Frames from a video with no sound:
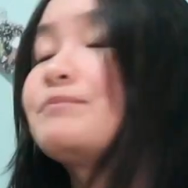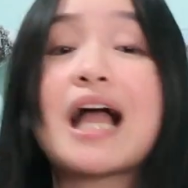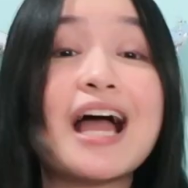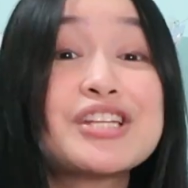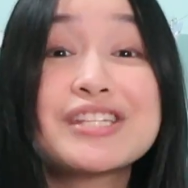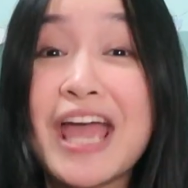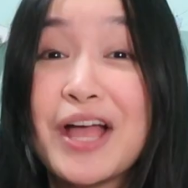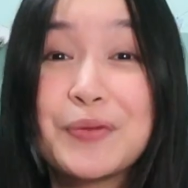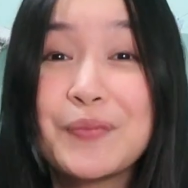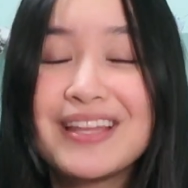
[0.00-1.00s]
I just
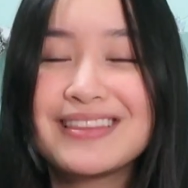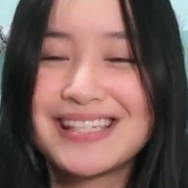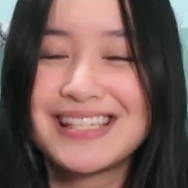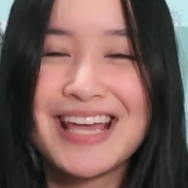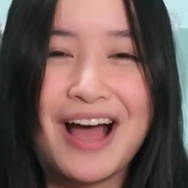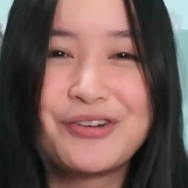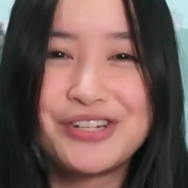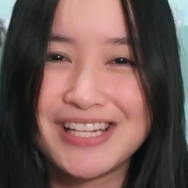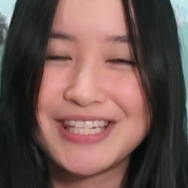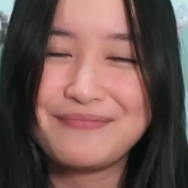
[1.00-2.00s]
can't wait to see how
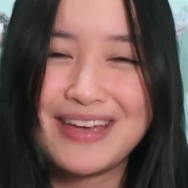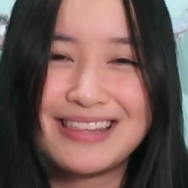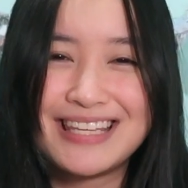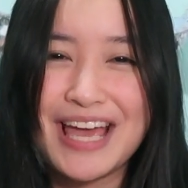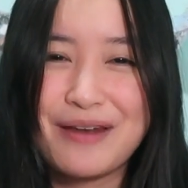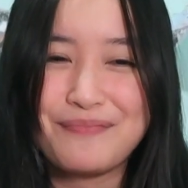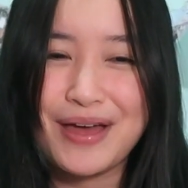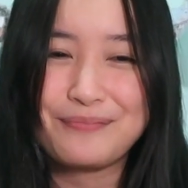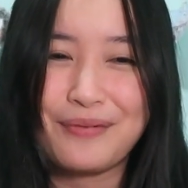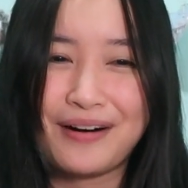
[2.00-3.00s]
Jessie May Lee and
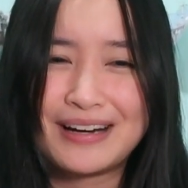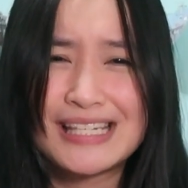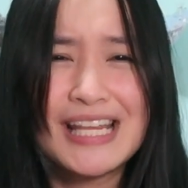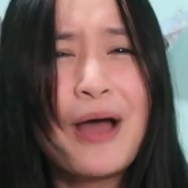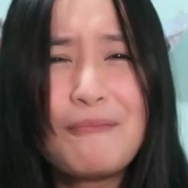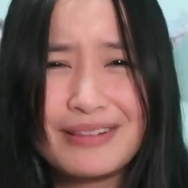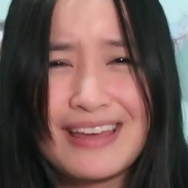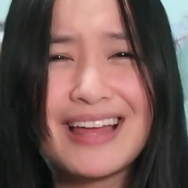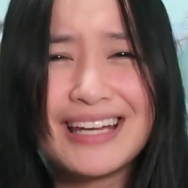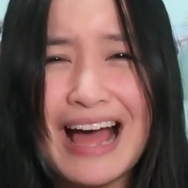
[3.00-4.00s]
Ben Barnes play
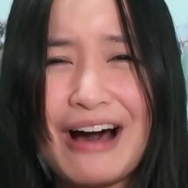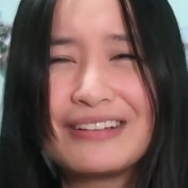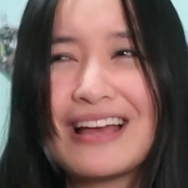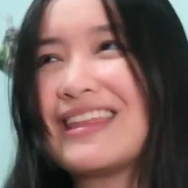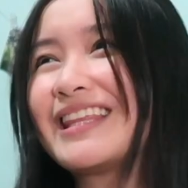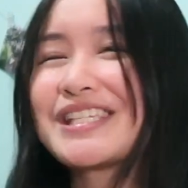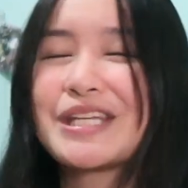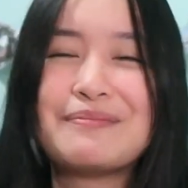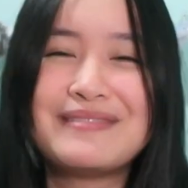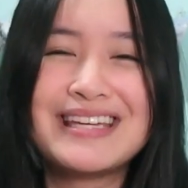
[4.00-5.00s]
that out. I think it's
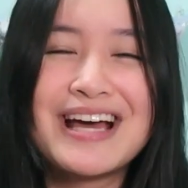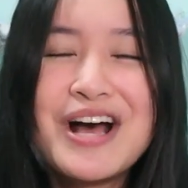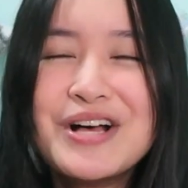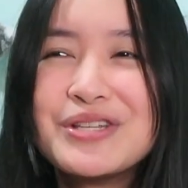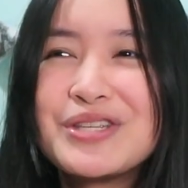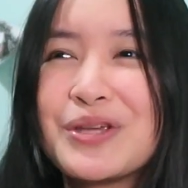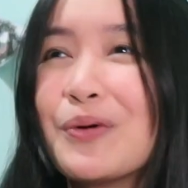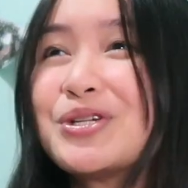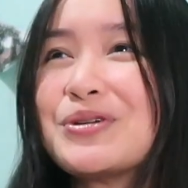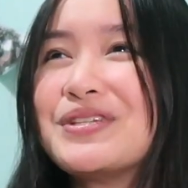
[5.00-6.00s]
gonna be so
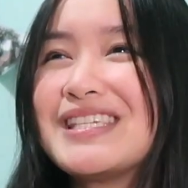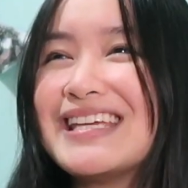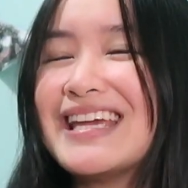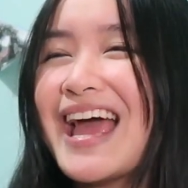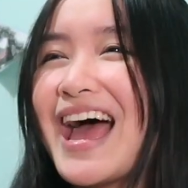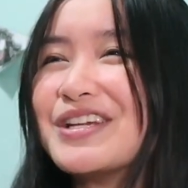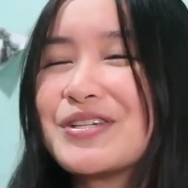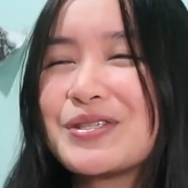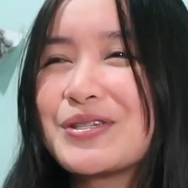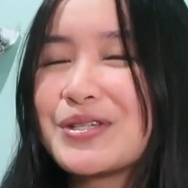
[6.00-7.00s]
juicy and
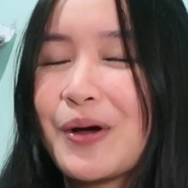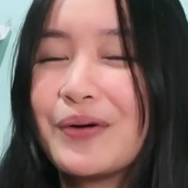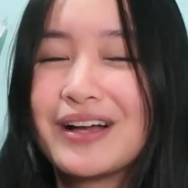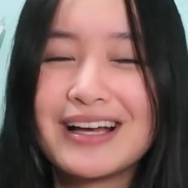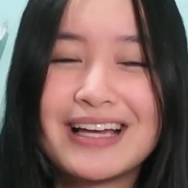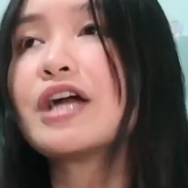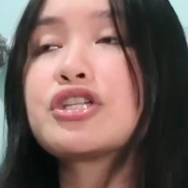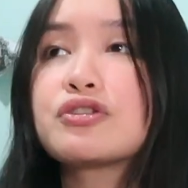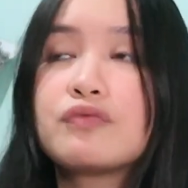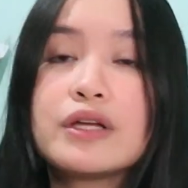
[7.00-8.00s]
just so good. I
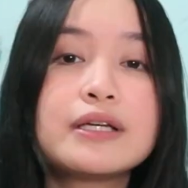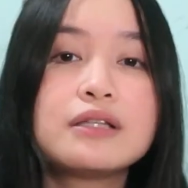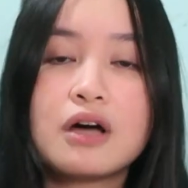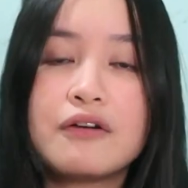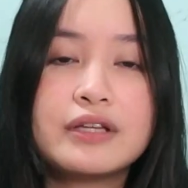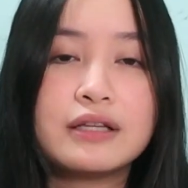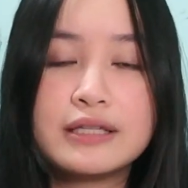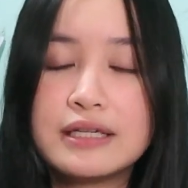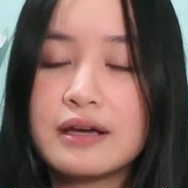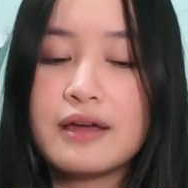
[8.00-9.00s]
just really loved
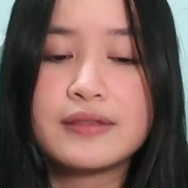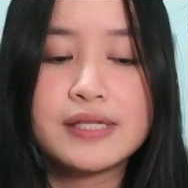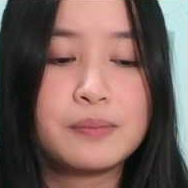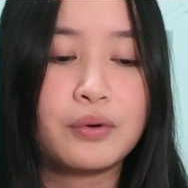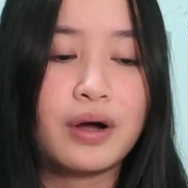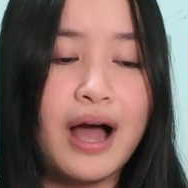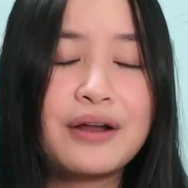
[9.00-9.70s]
Alina in this book.